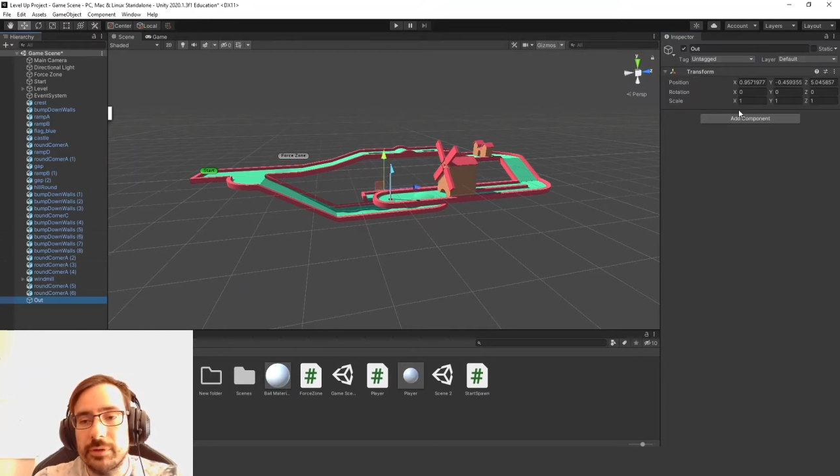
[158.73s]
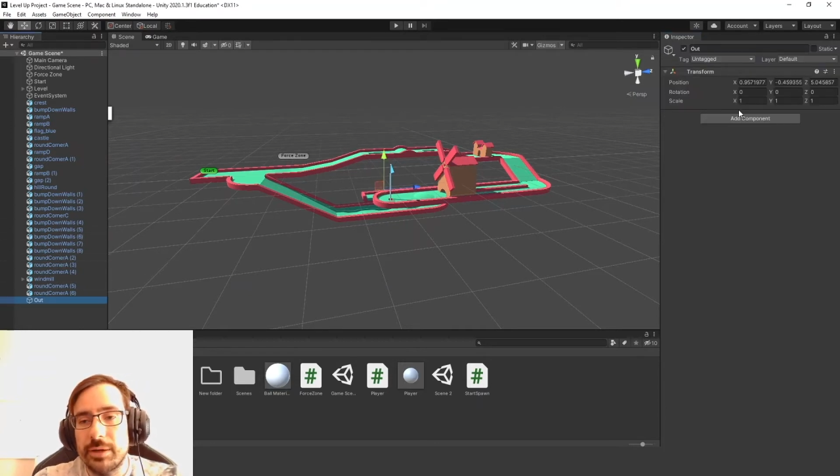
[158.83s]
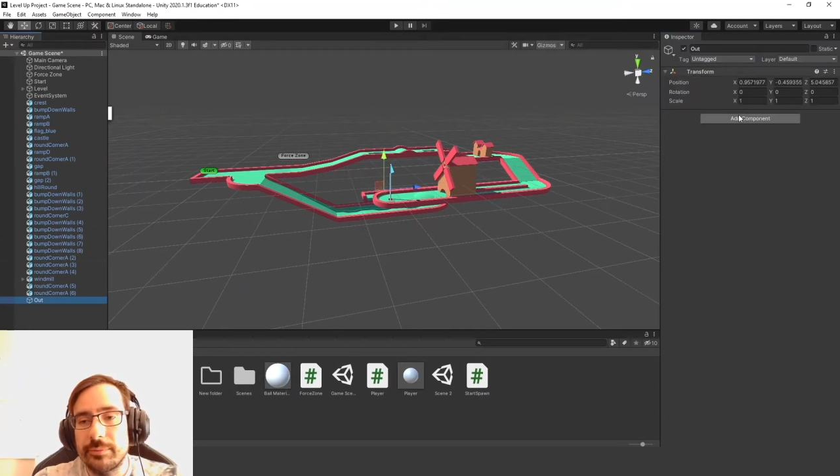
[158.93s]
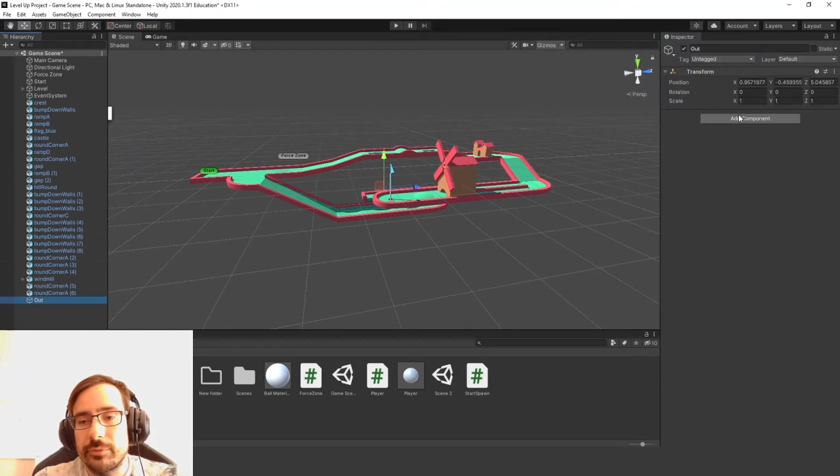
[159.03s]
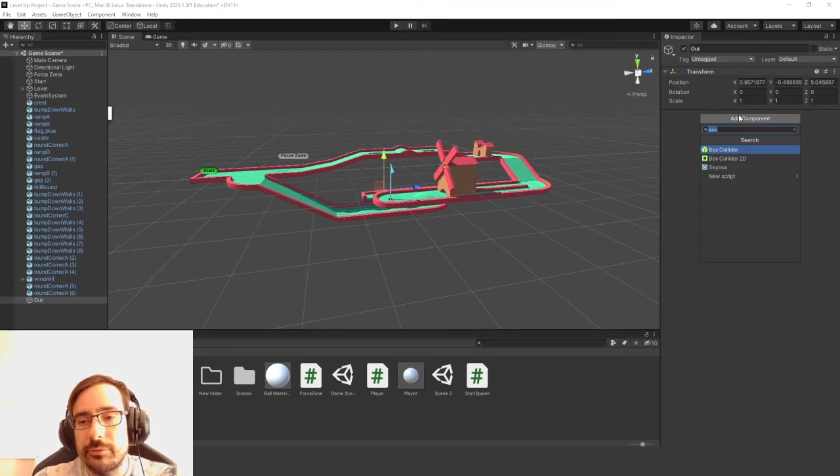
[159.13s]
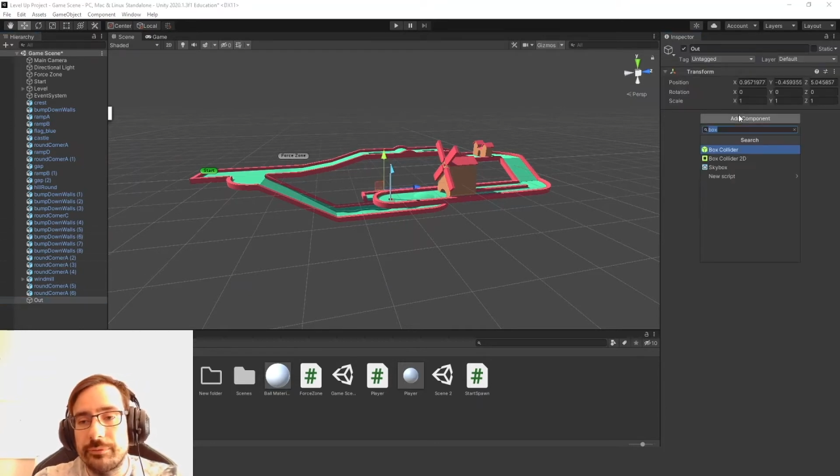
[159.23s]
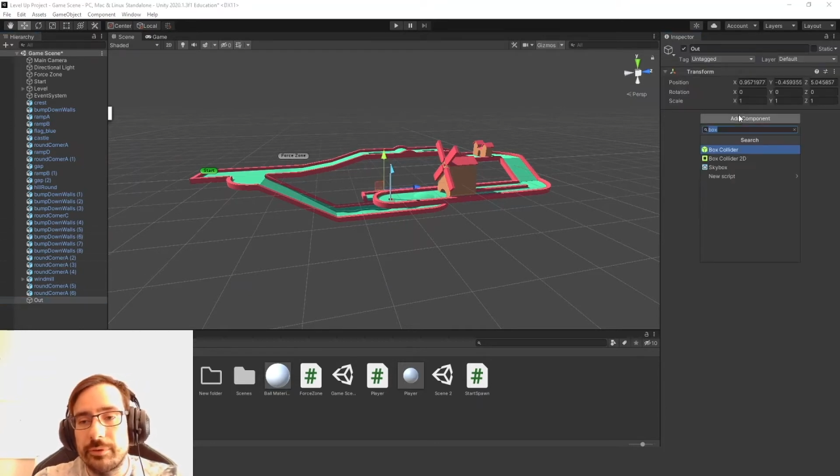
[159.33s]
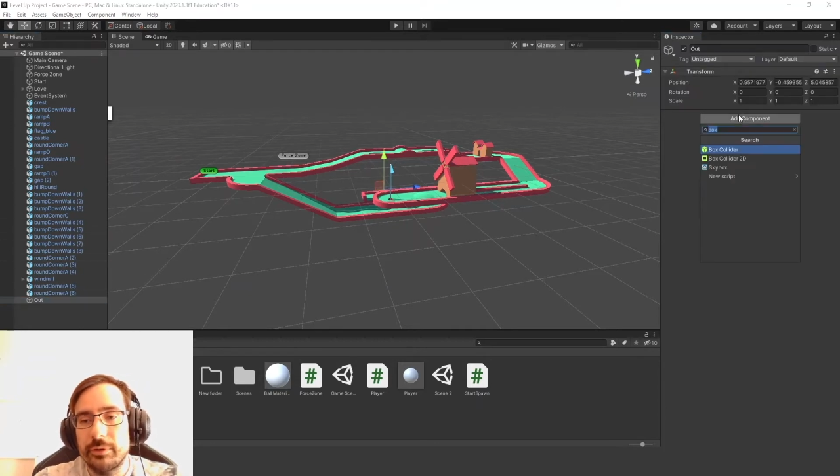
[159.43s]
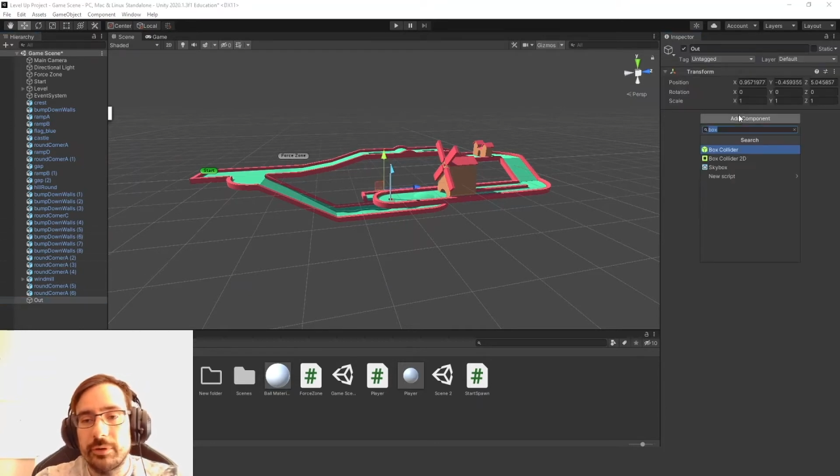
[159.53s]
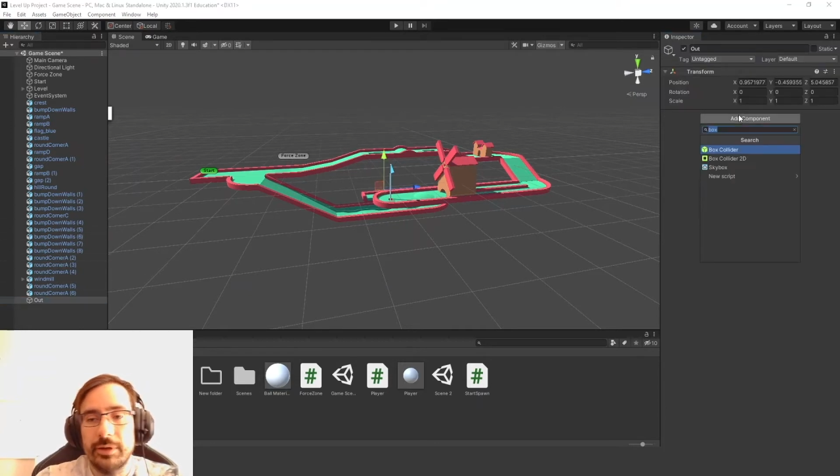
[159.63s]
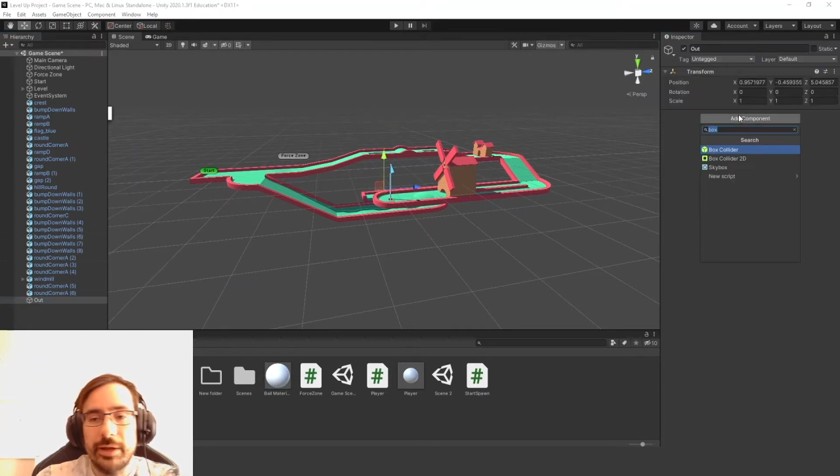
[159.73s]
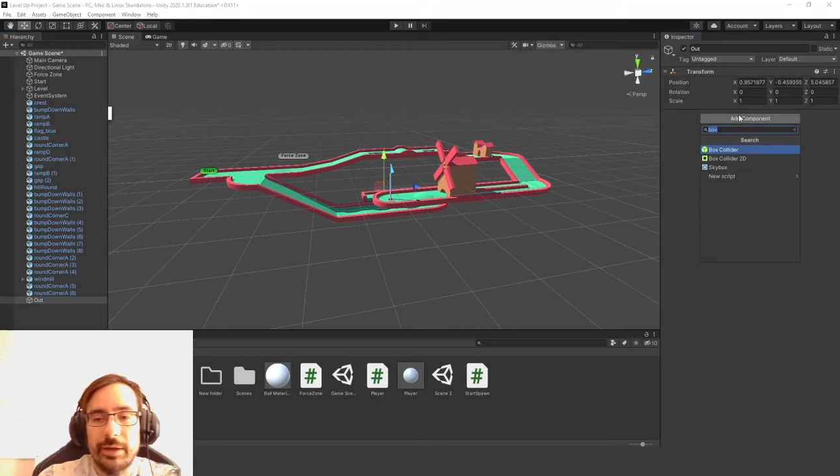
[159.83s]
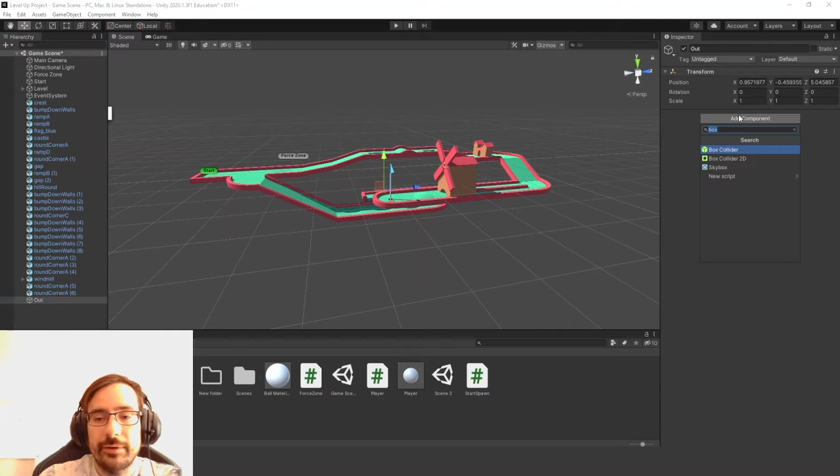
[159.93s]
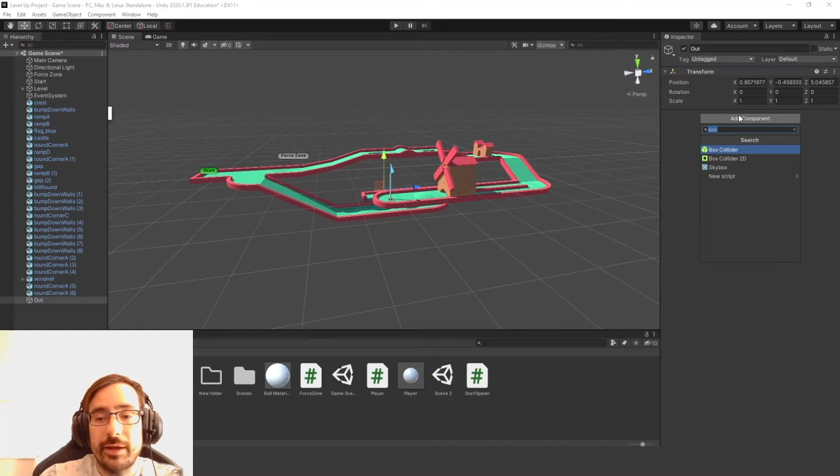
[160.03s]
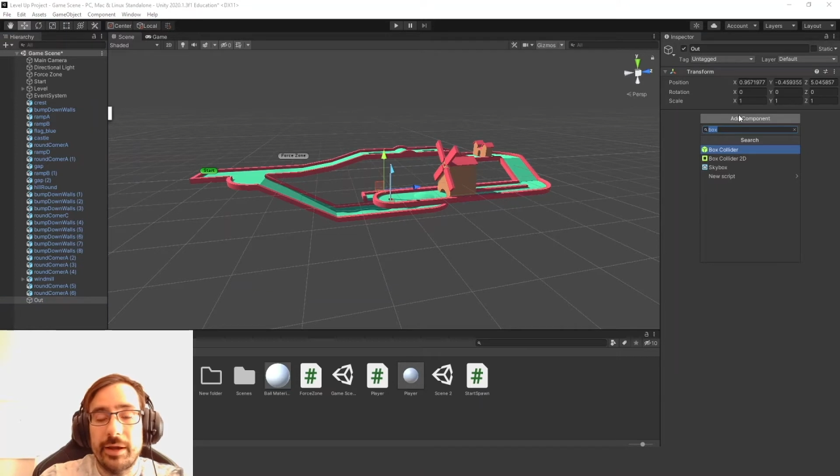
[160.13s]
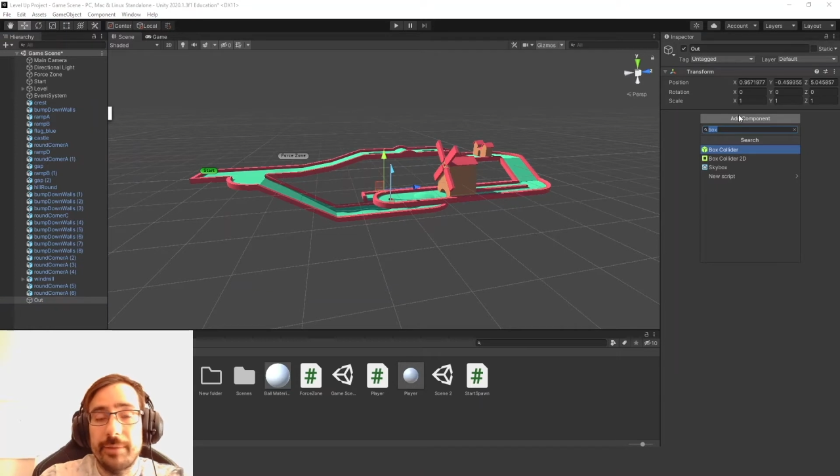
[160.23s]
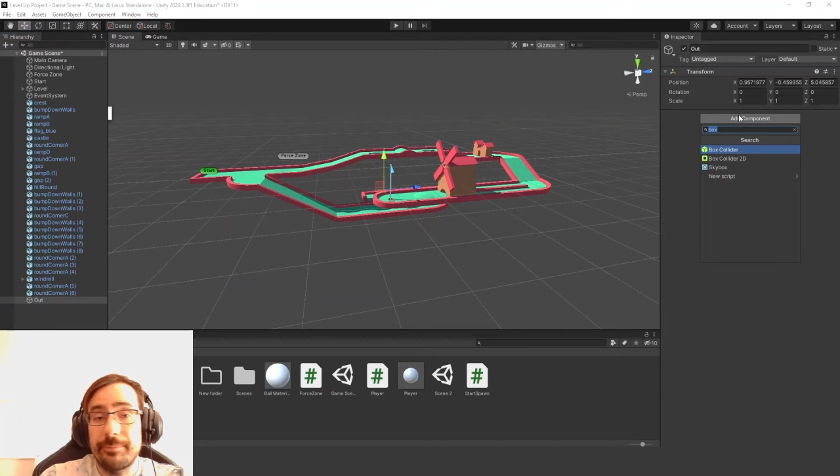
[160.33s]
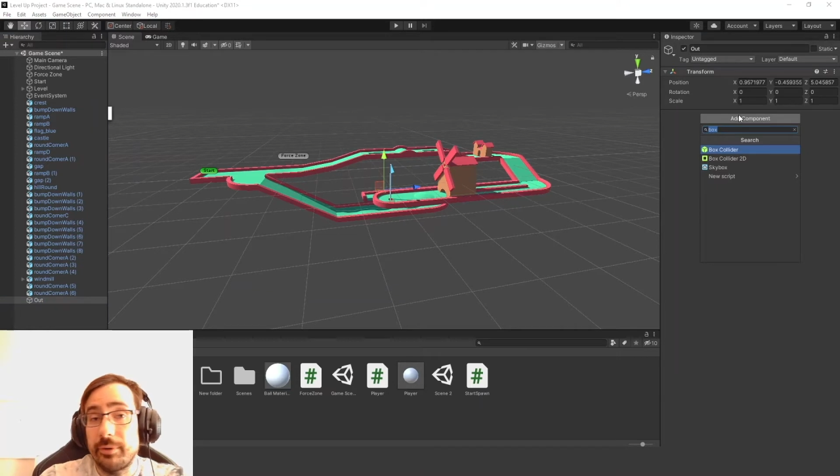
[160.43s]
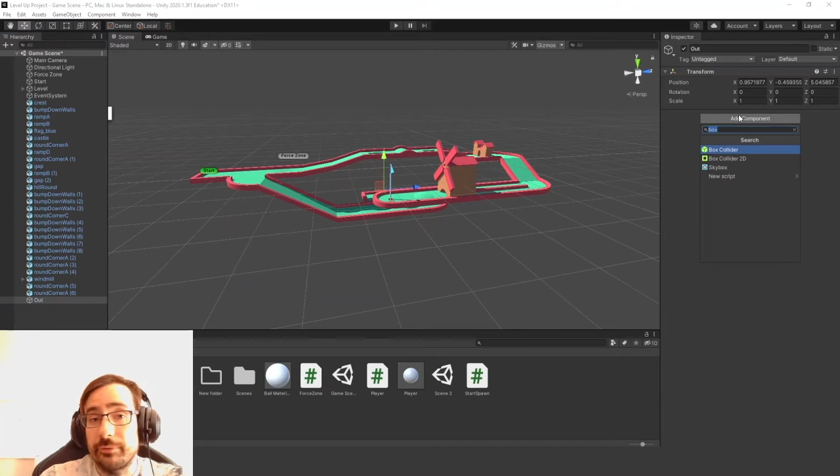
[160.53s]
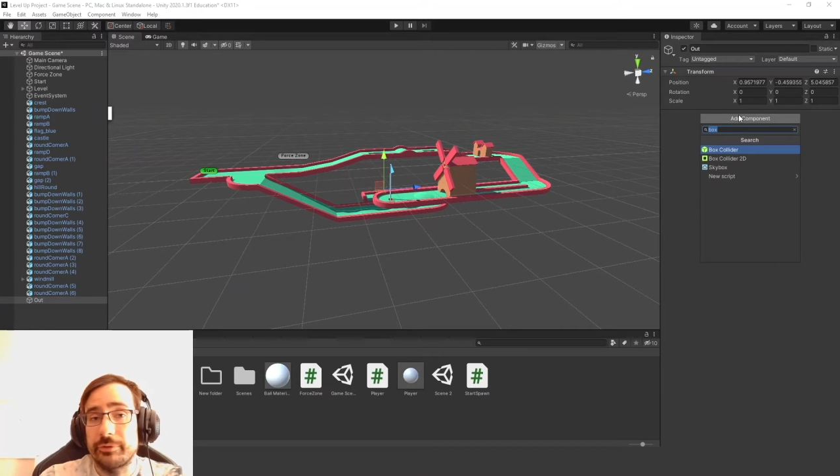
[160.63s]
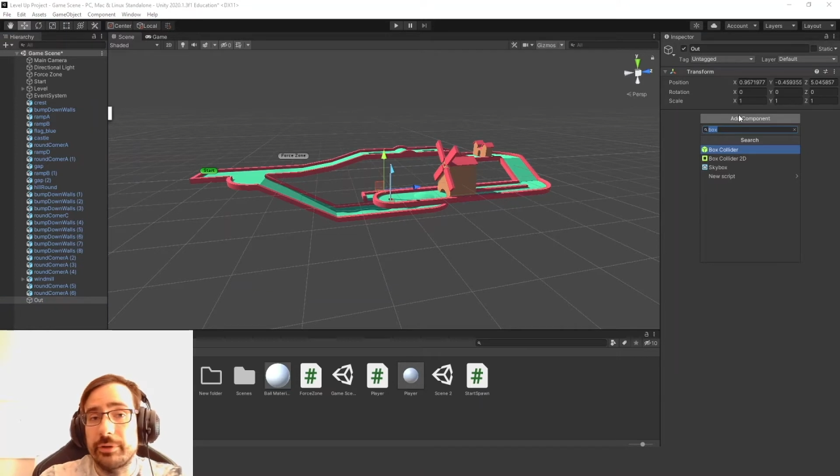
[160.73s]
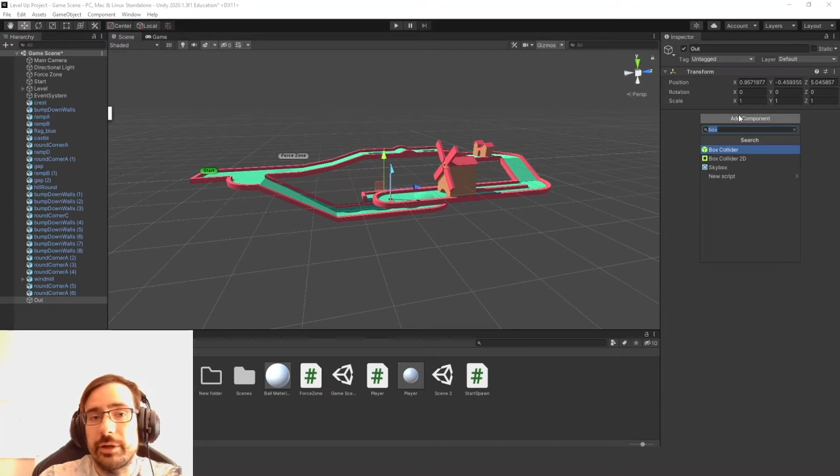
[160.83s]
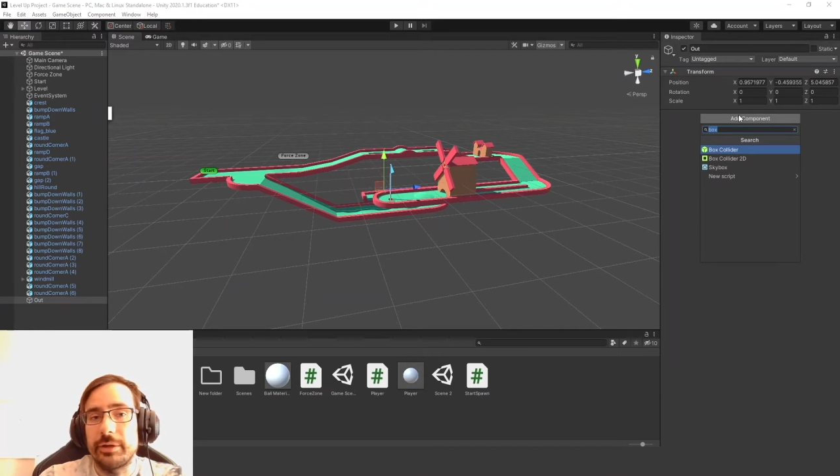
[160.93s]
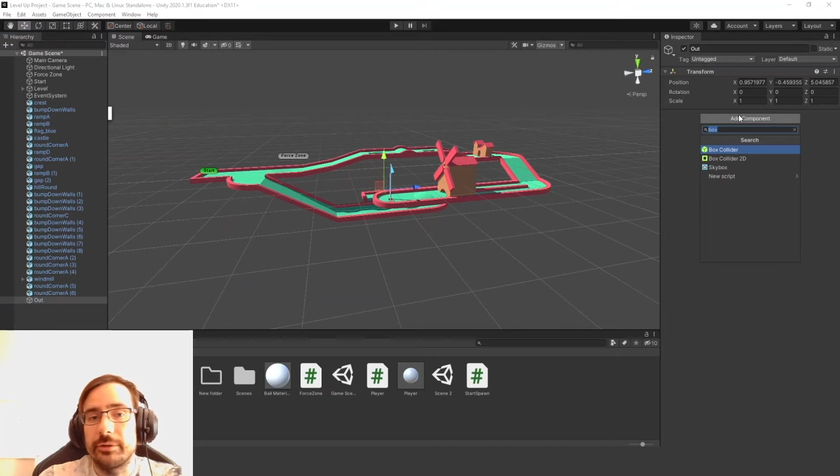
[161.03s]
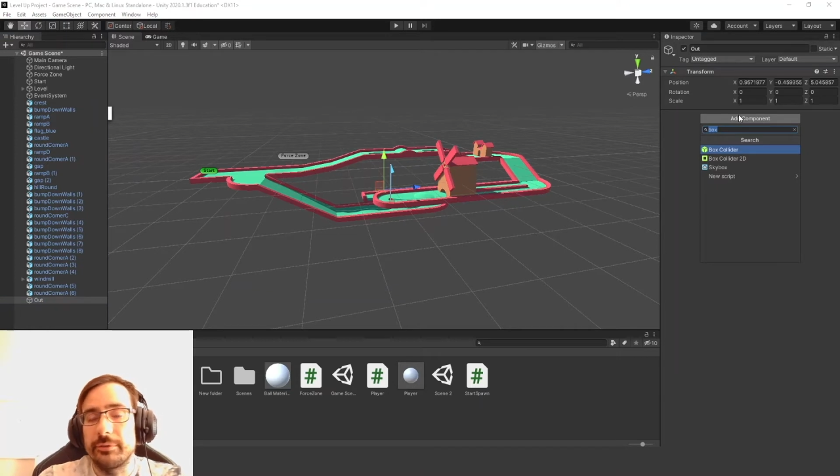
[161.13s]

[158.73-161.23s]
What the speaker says: I'm also going to add a box collider.